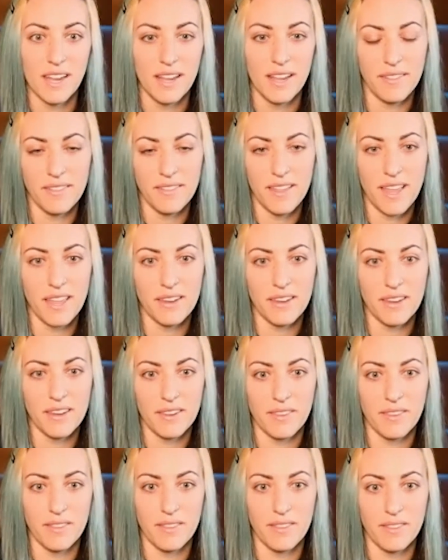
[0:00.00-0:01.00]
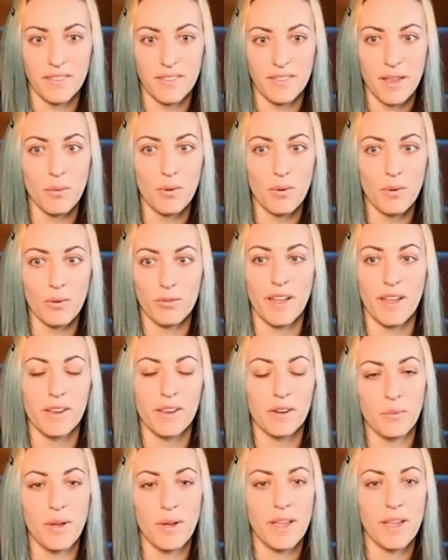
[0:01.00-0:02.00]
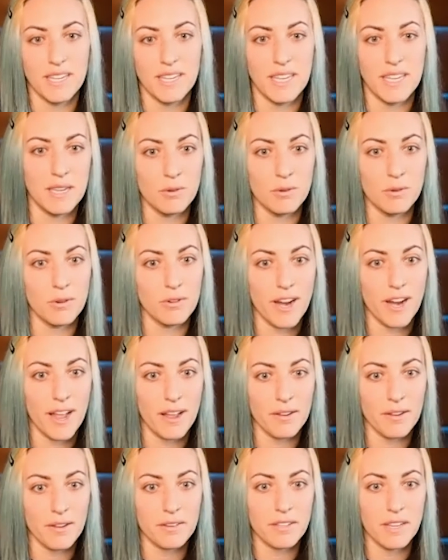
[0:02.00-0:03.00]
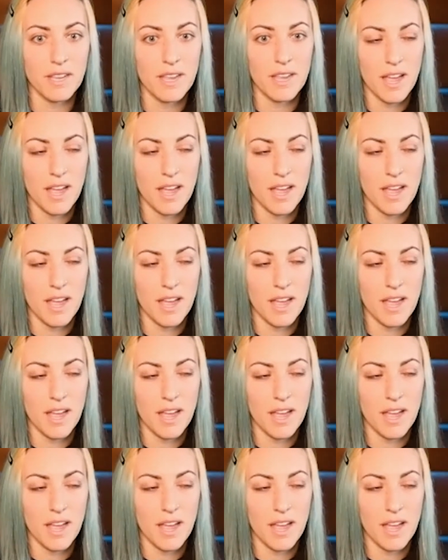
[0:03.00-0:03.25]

And then they will find a way to keep you around.